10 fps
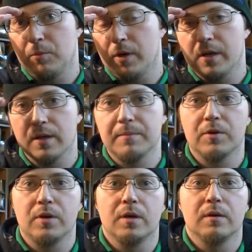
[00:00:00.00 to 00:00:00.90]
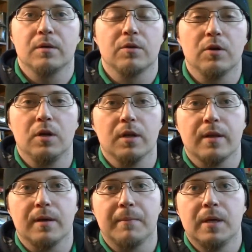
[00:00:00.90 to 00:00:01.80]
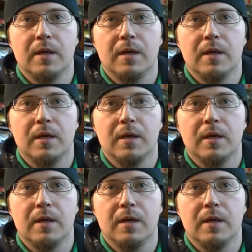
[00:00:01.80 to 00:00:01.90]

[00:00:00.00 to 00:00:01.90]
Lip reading: one of them, or all of them,